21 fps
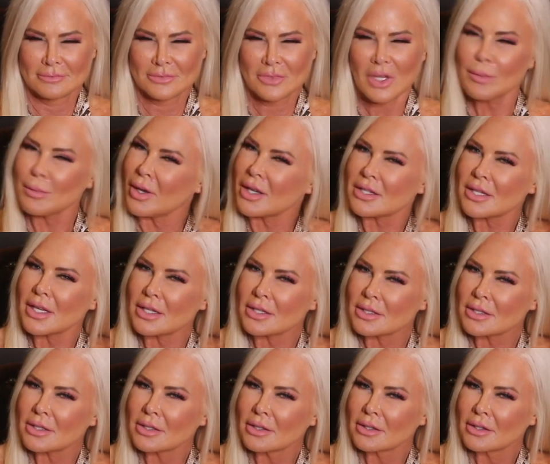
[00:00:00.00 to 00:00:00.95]
Does that make
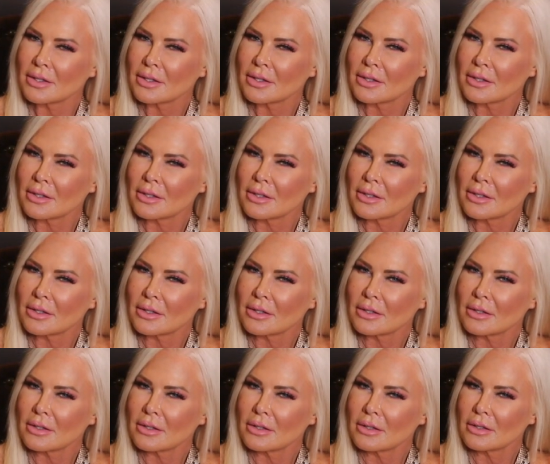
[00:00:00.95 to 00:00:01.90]
sense? Mm-hmm.
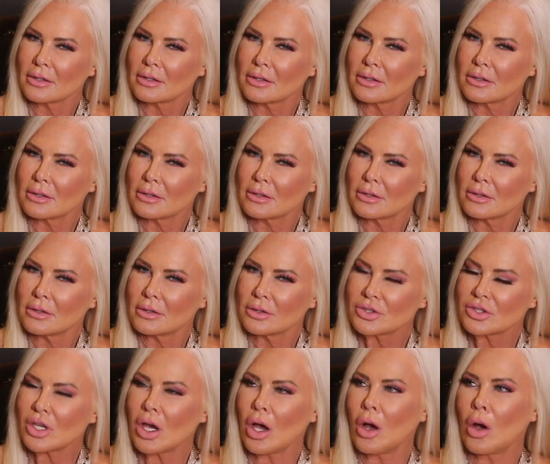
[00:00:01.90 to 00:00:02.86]

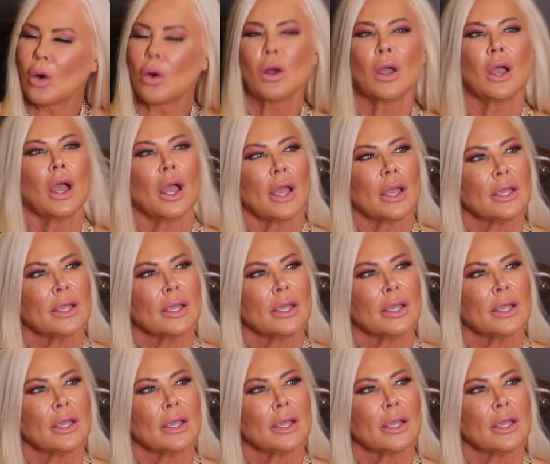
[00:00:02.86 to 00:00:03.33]
So